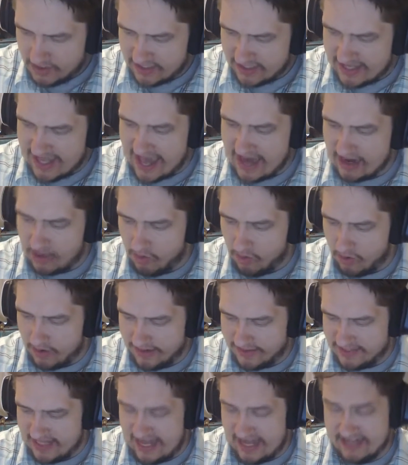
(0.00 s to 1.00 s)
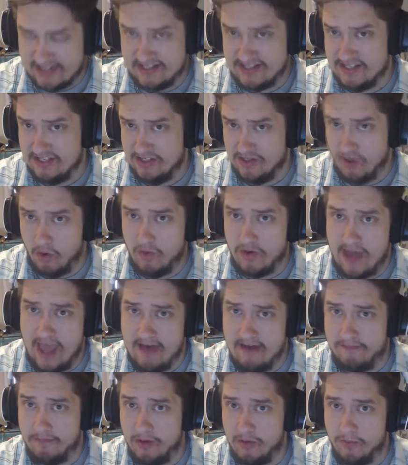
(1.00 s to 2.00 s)
categories that don't
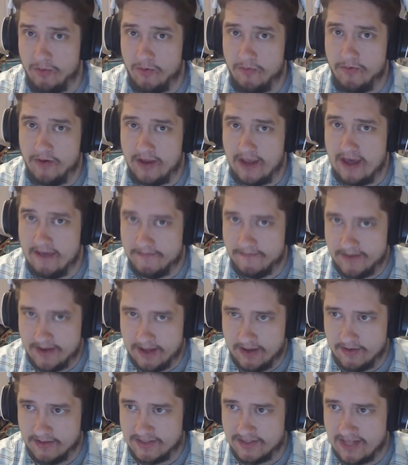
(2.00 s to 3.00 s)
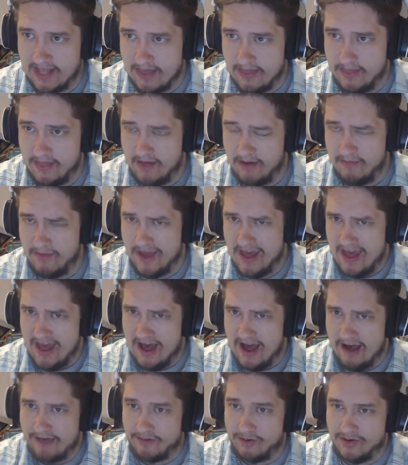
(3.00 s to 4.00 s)
have people putting out videos in them.
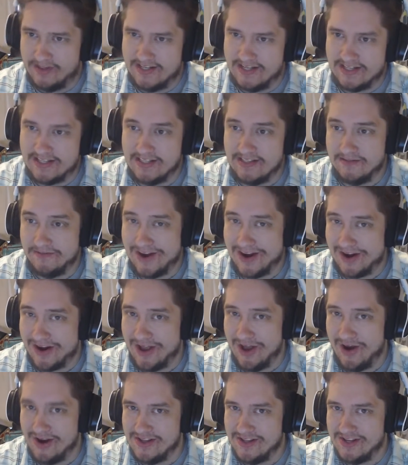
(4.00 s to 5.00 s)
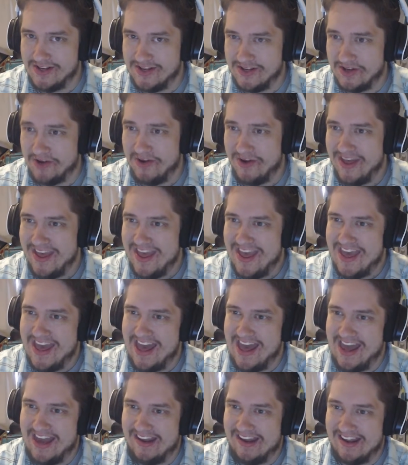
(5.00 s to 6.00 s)
Of course, this is very hard to do,
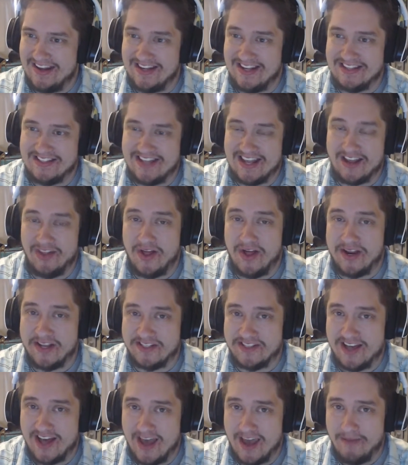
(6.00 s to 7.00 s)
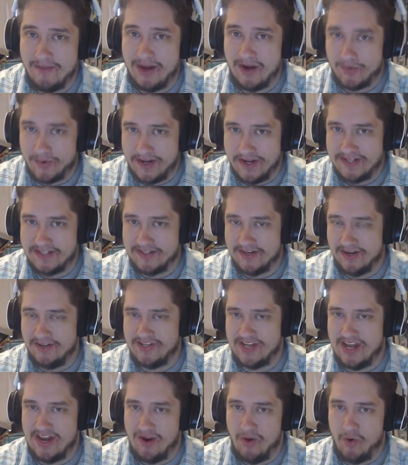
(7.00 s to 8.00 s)
and it does take a lot of time and research in